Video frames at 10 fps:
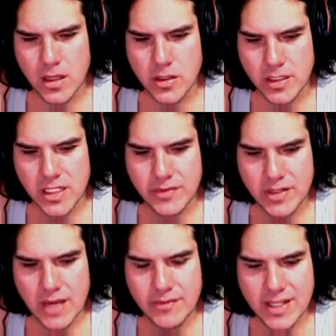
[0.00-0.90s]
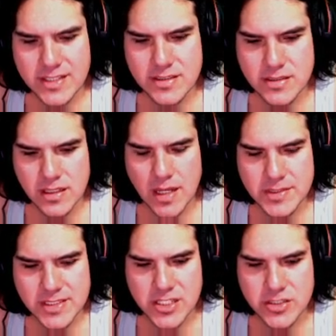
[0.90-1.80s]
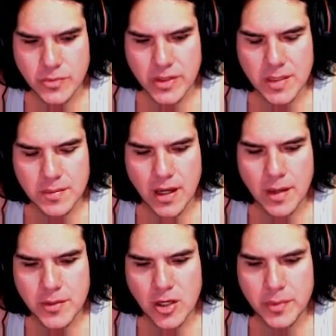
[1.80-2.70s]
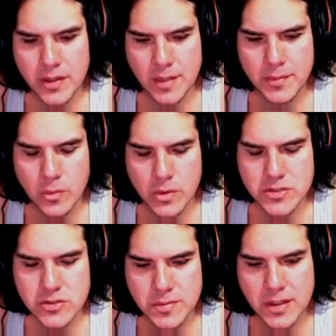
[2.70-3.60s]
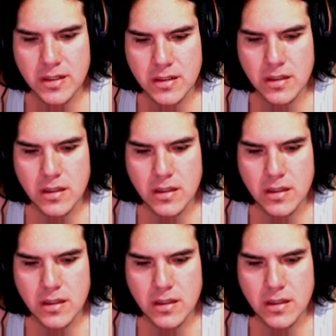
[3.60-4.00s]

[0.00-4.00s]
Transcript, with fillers: you can even have a nice, calm discussion with him and be open about what's in your mind.